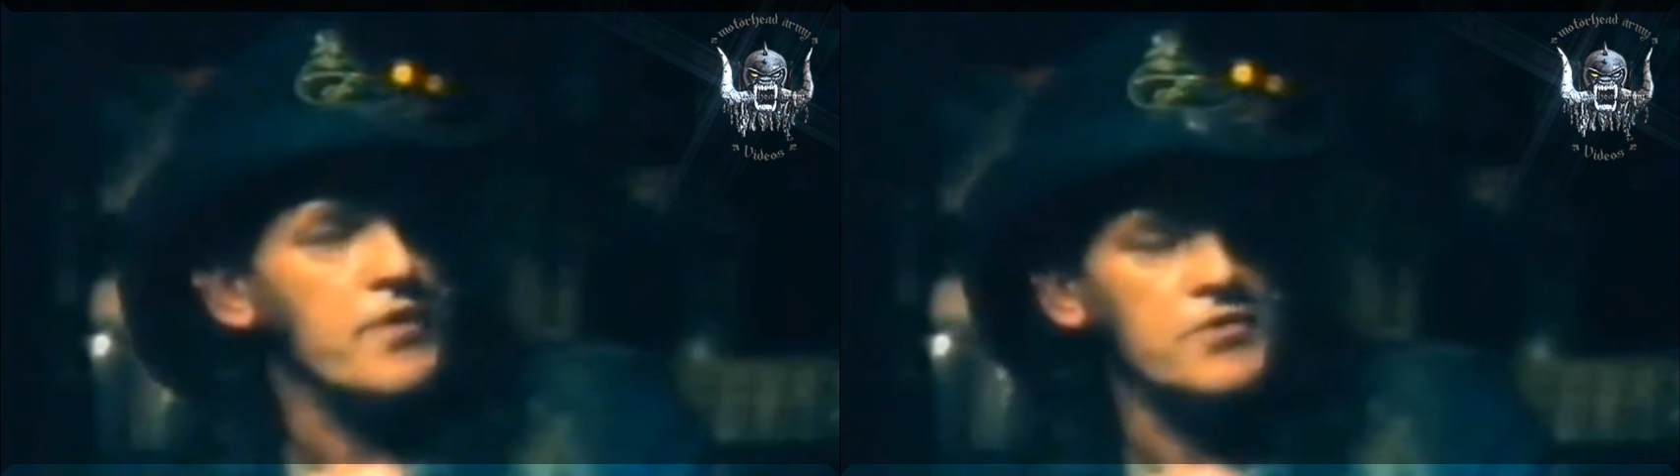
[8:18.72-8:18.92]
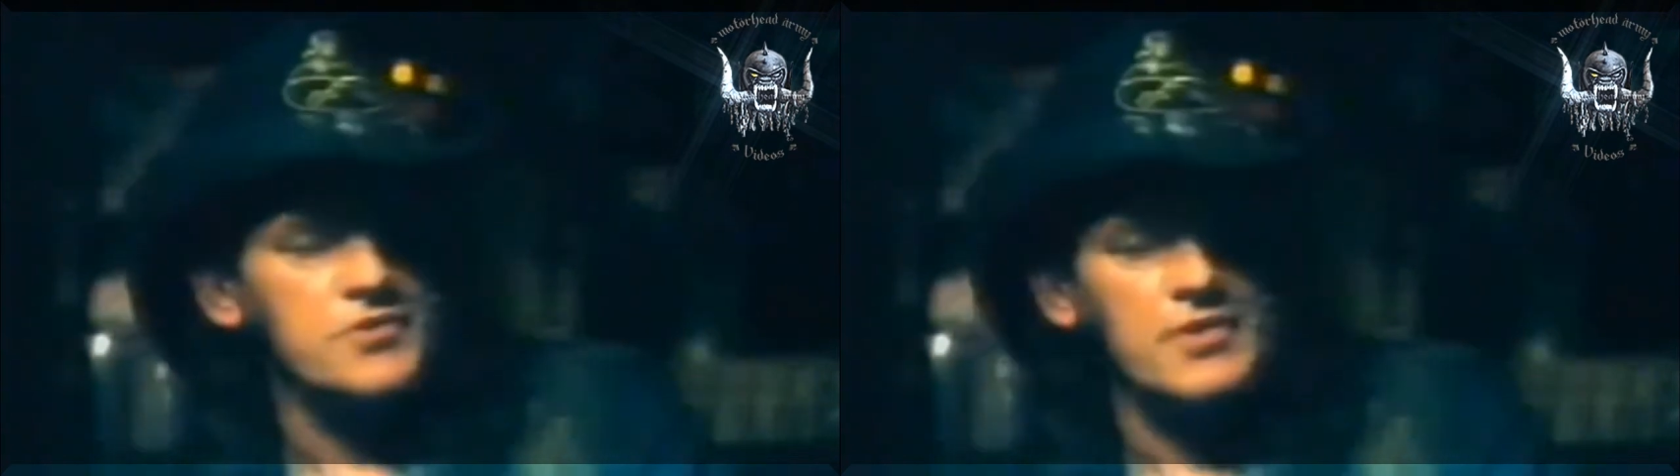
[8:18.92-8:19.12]

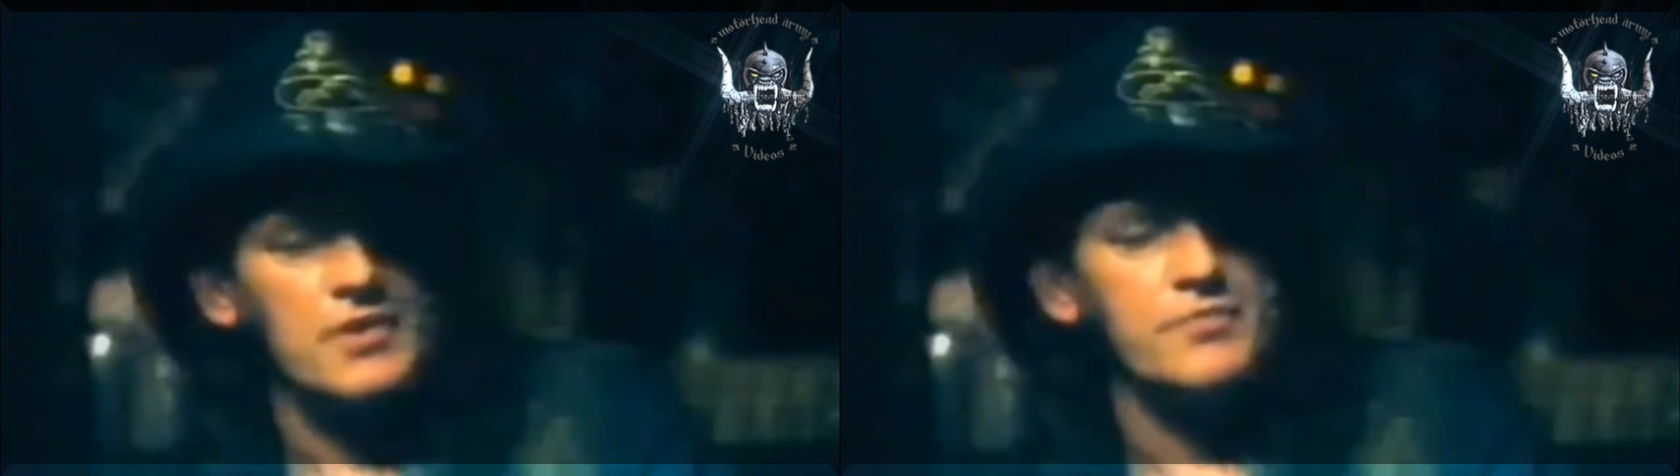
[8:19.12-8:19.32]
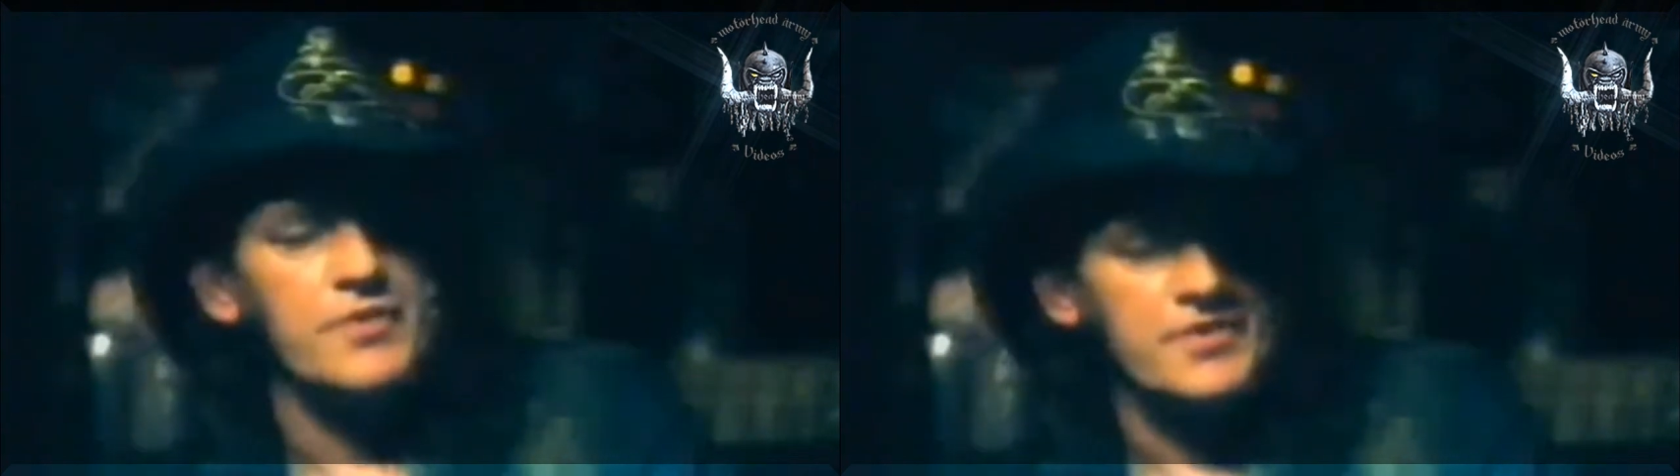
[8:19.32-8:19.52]
Because you're
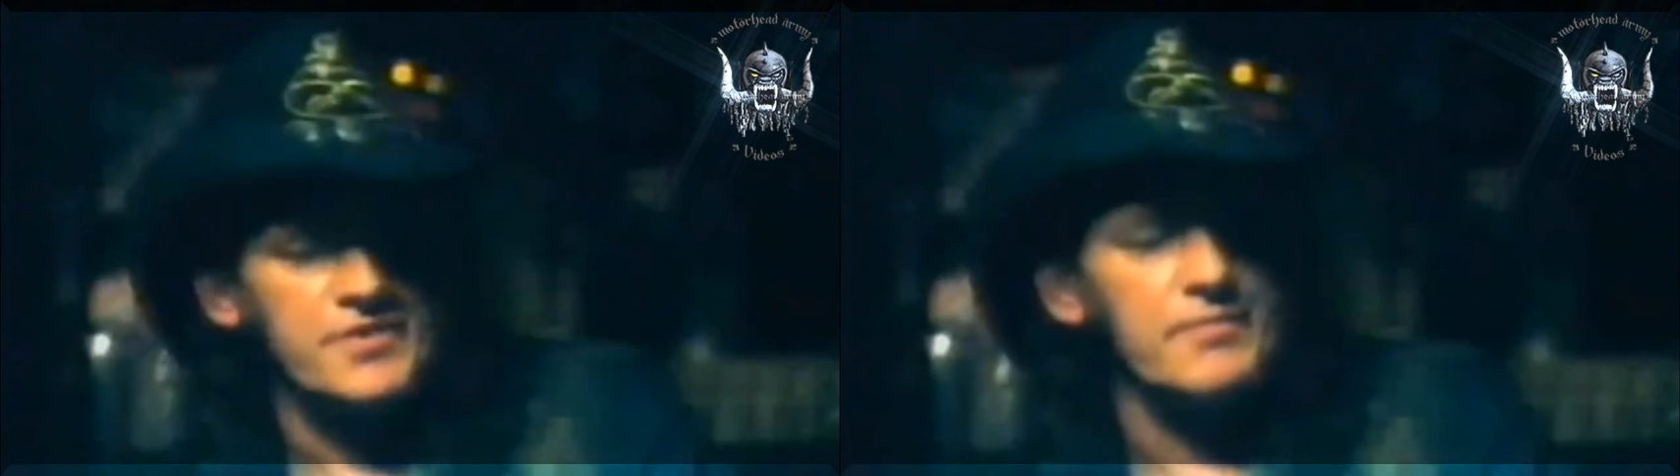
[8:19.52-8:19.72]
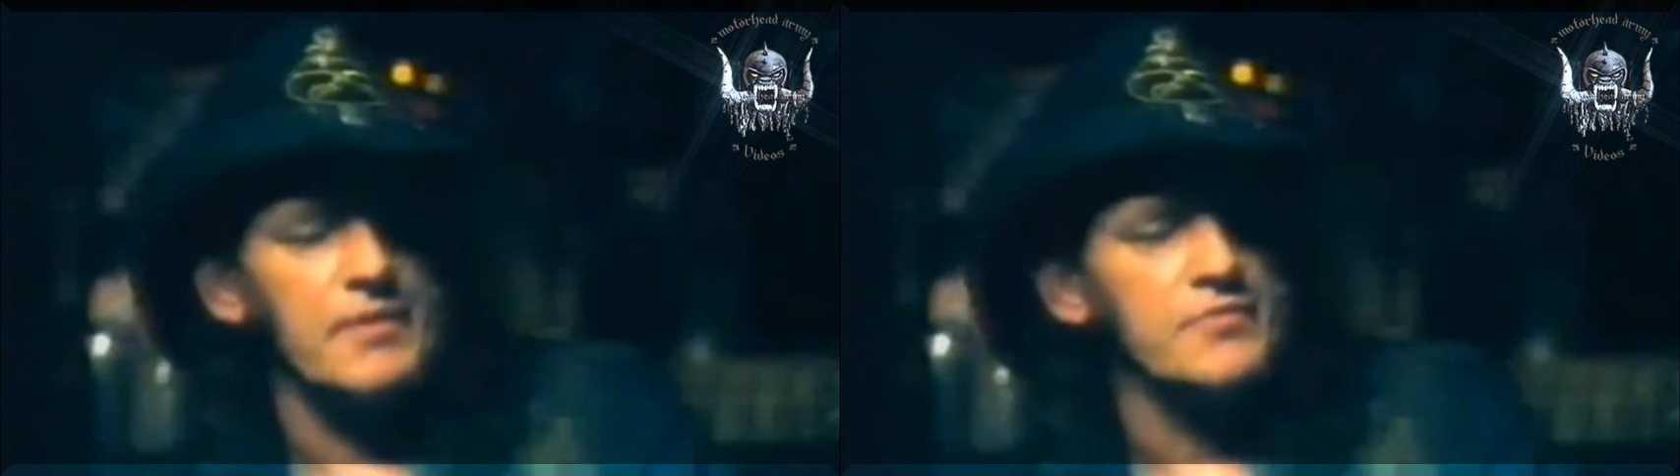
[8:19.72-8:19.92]
not a
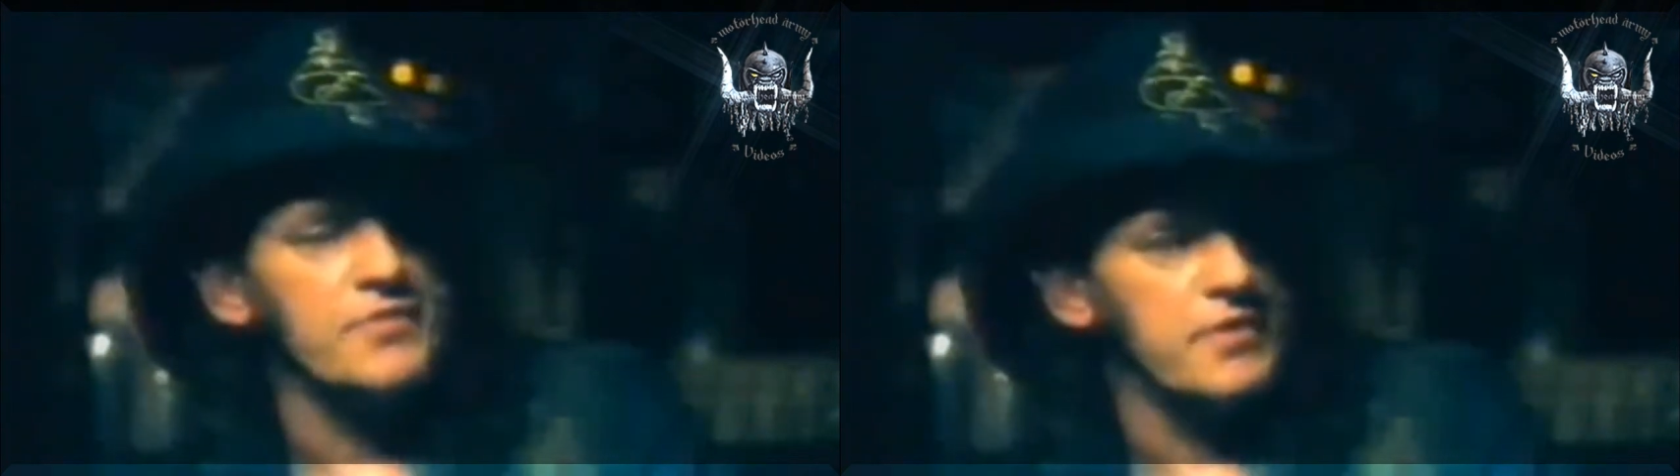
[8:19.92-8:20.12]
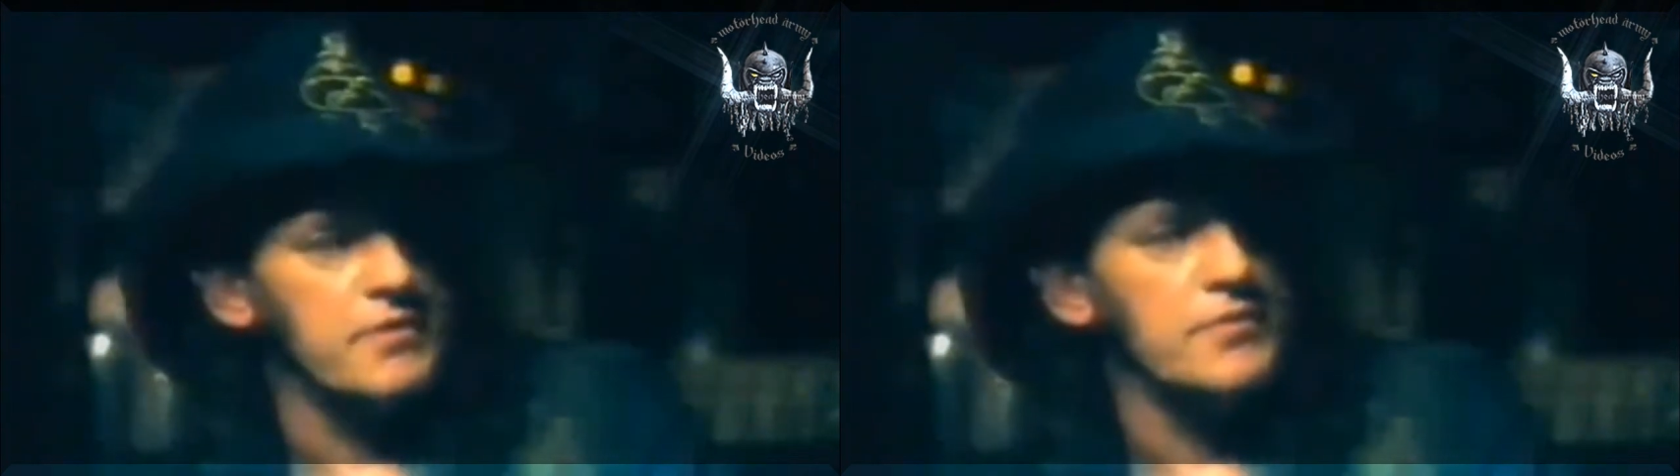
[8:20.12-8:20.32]
productive member
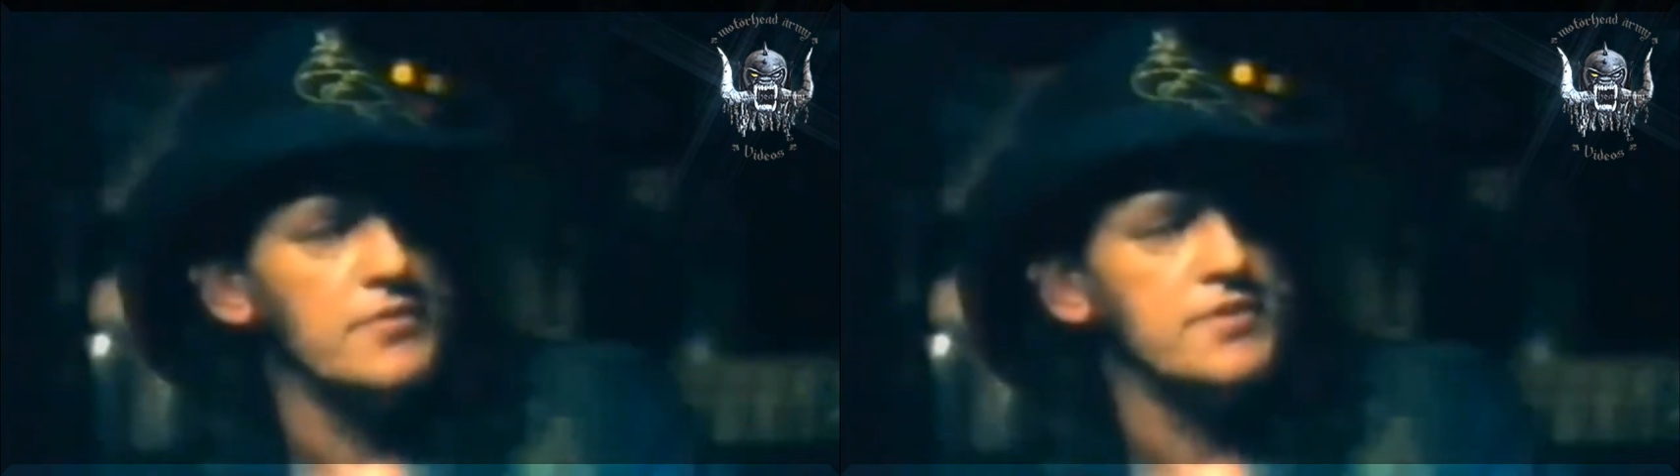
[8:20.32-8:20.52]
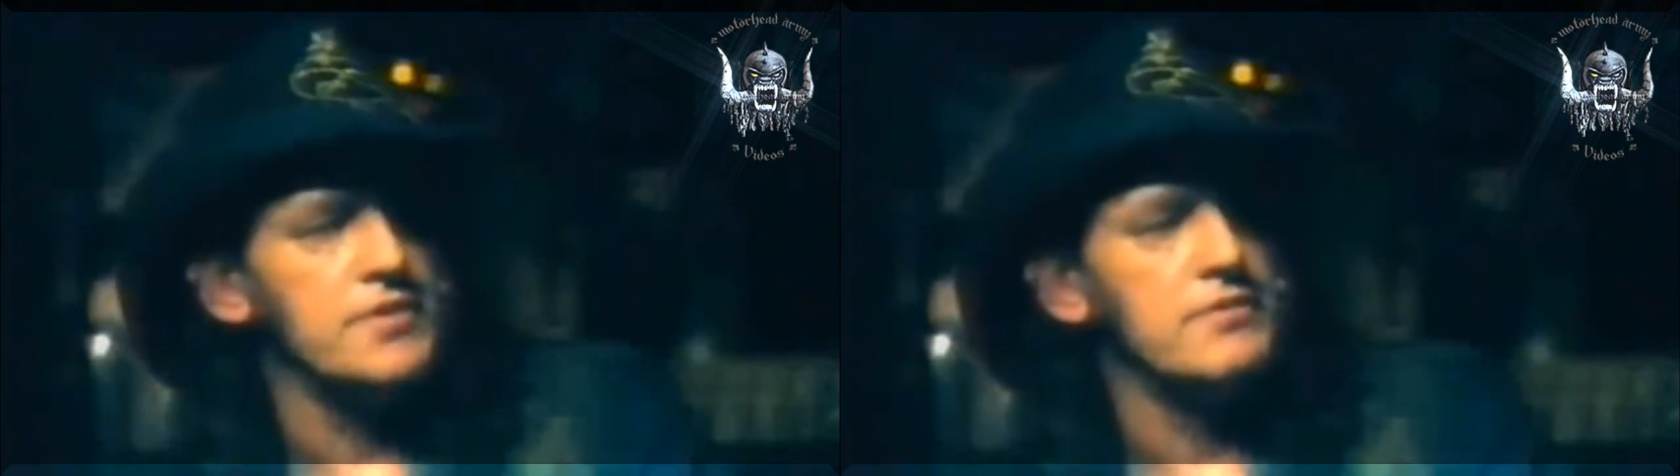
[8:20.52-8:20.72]
of the
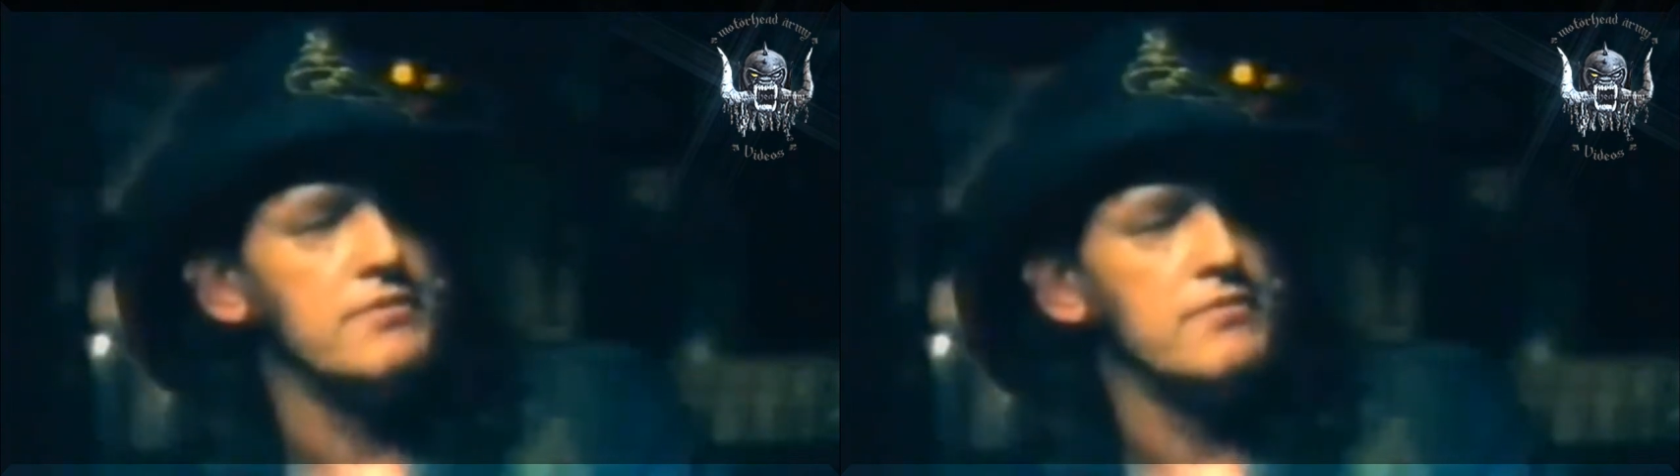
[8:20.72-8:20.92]
community,